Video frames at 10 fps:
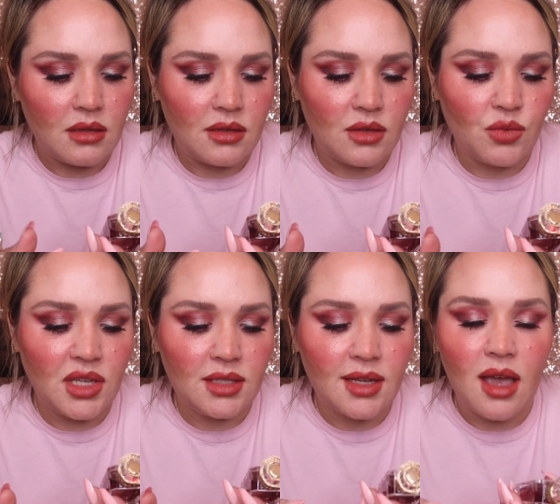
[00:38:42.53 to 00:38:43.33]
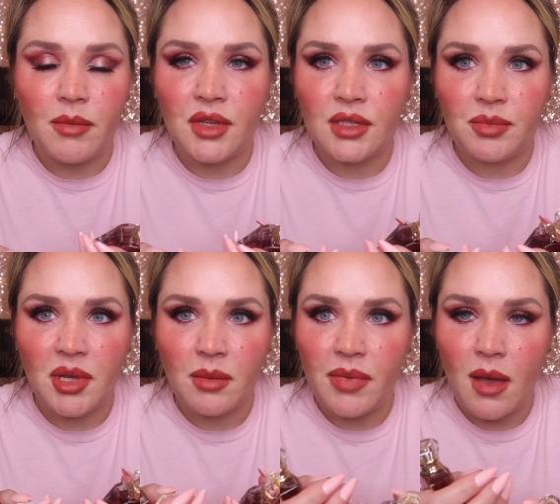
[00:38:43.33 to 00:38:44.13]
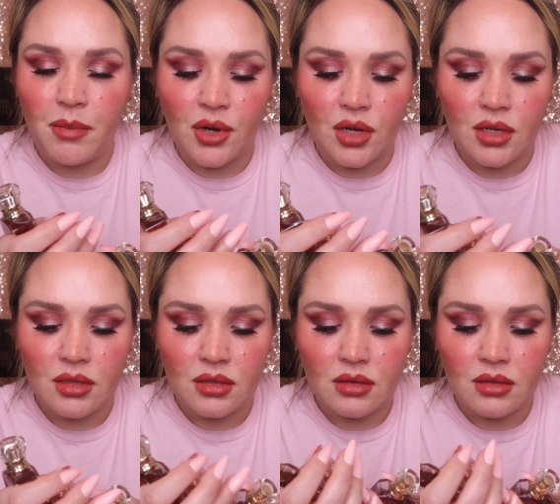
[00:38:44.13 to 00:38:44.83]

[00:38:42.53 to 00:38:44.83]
sweet diamond pink pepper,